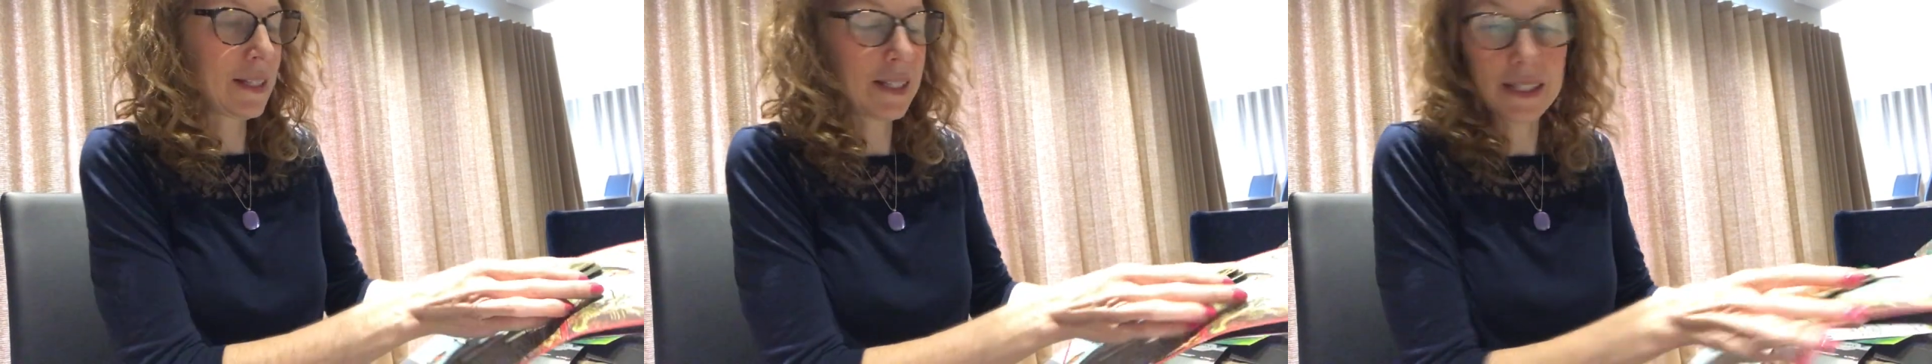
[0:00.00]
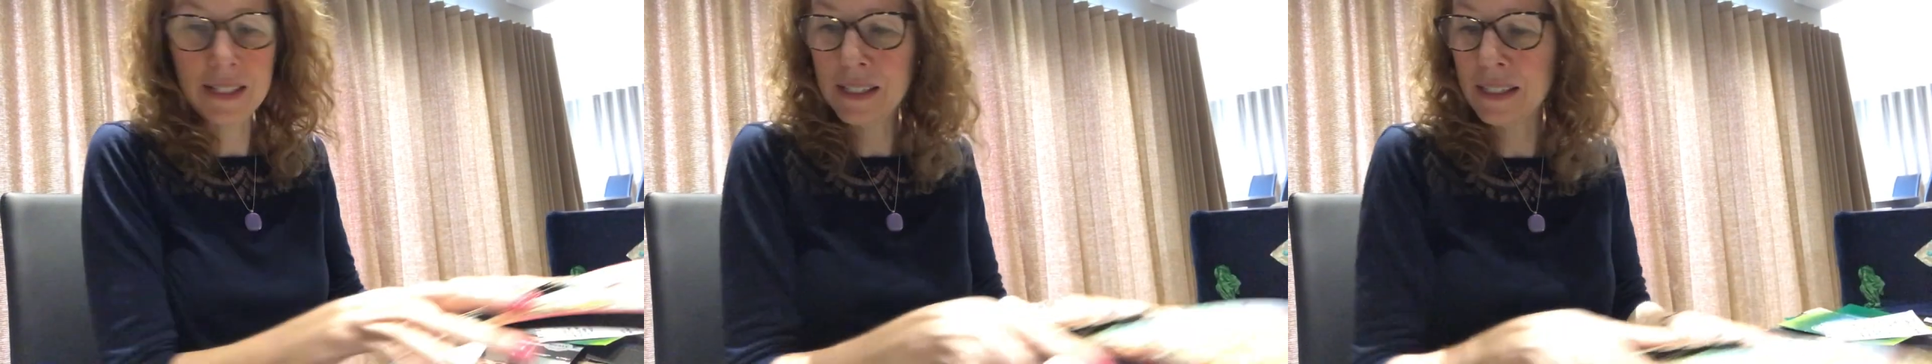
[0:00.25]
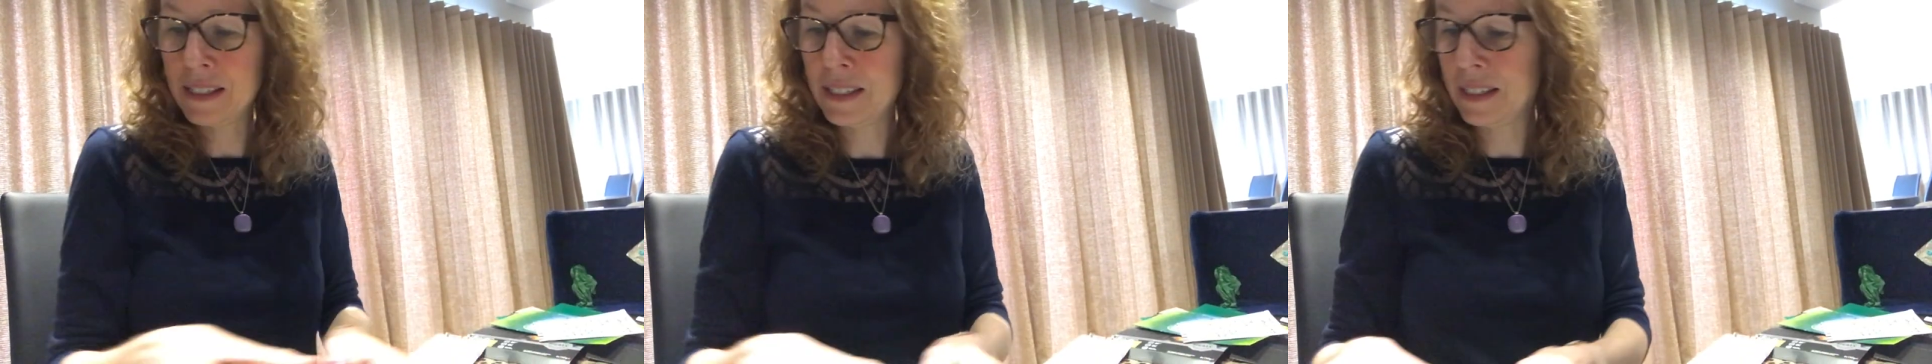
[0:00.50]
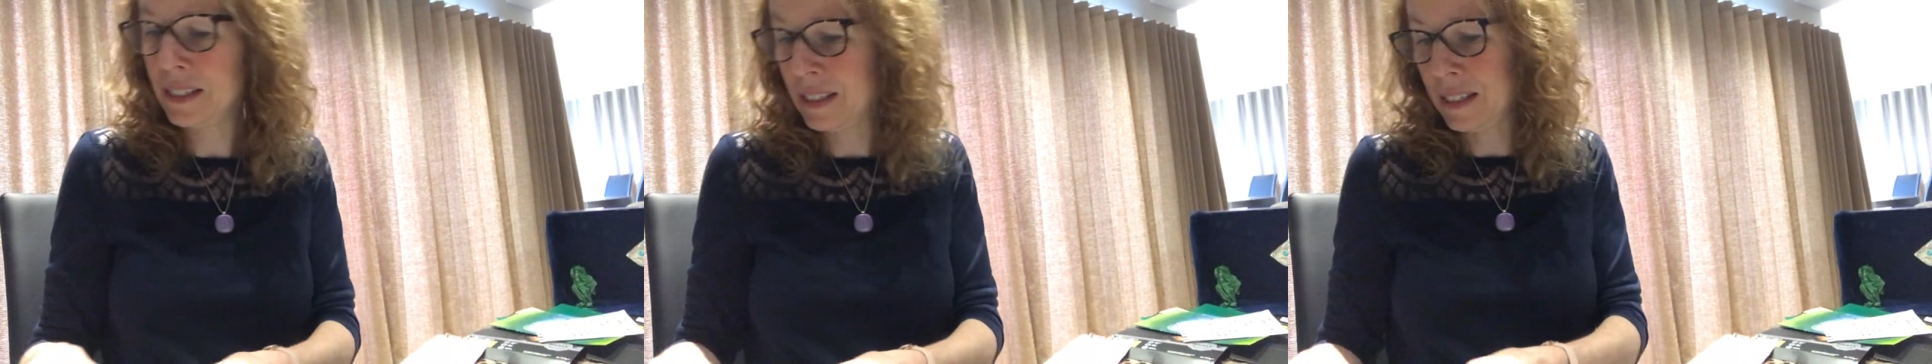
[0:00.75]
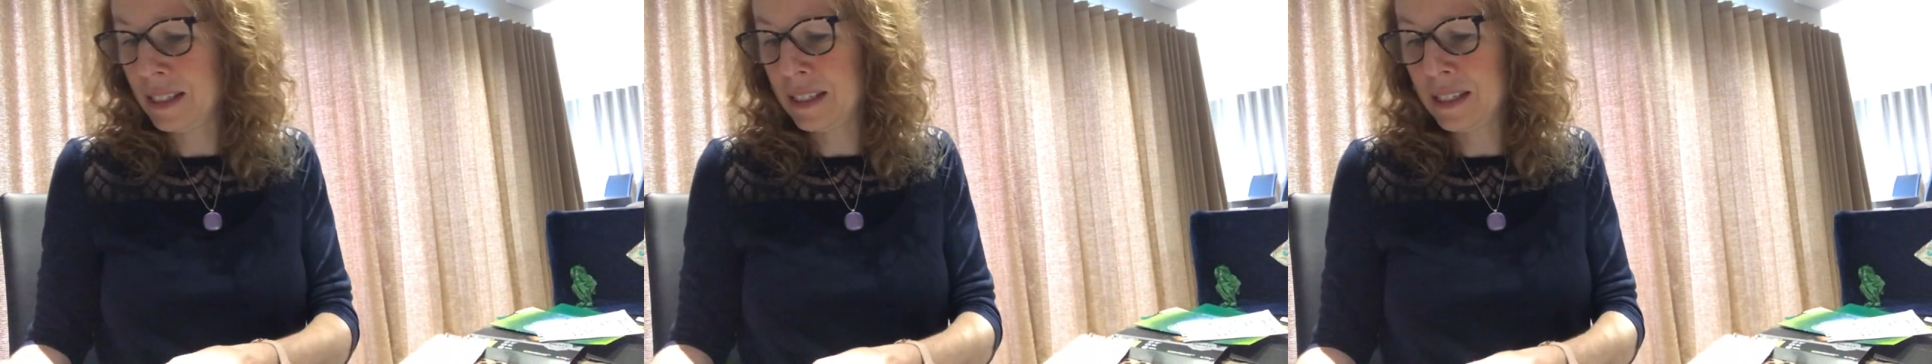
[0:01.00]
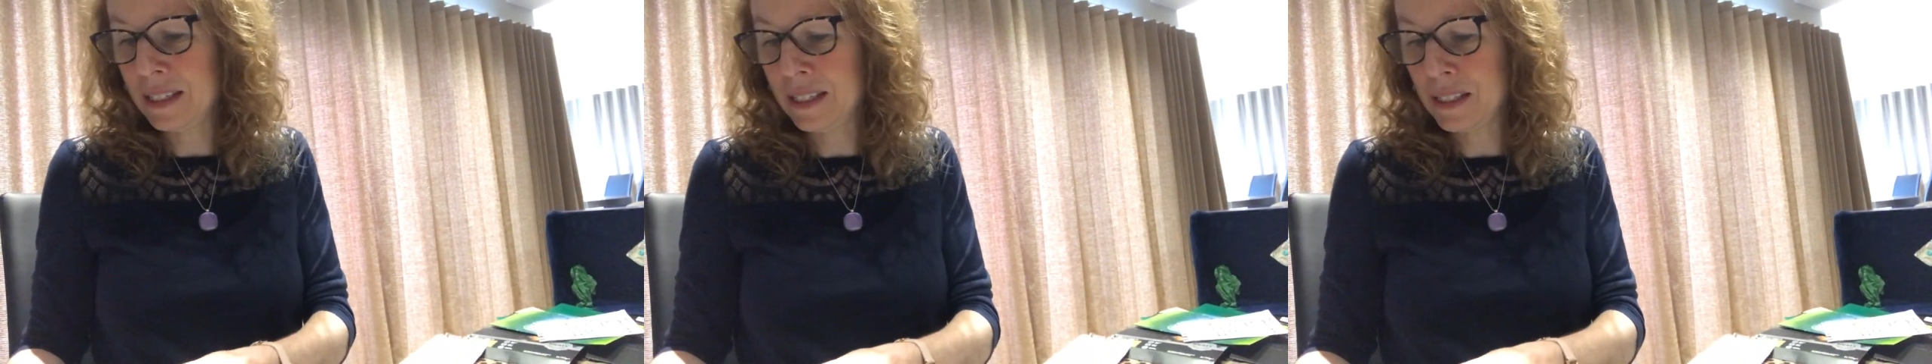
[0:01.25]

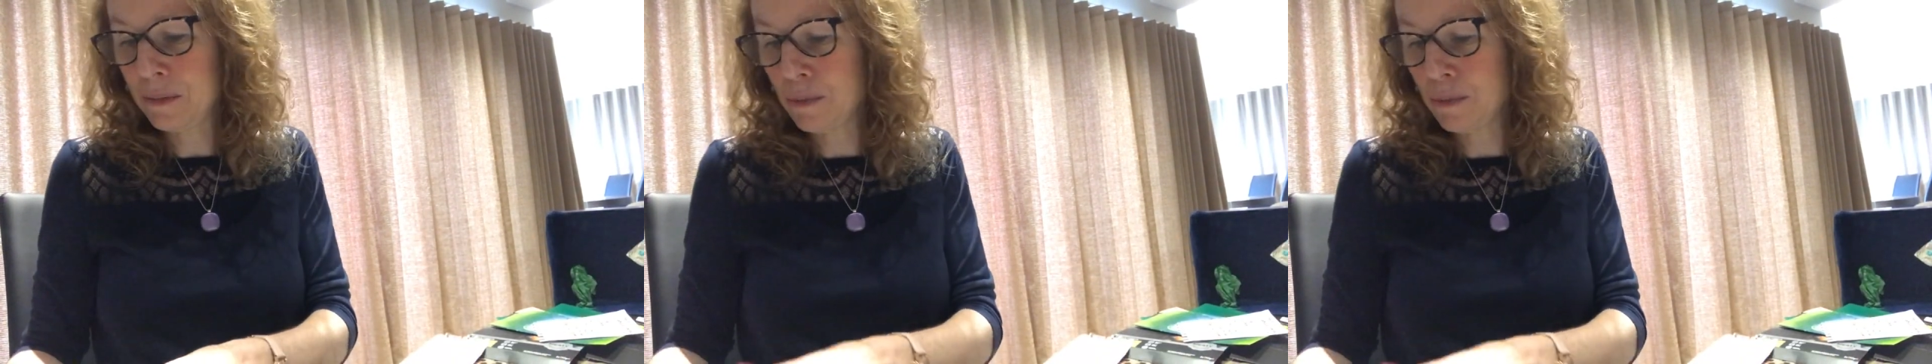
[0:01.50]
Let's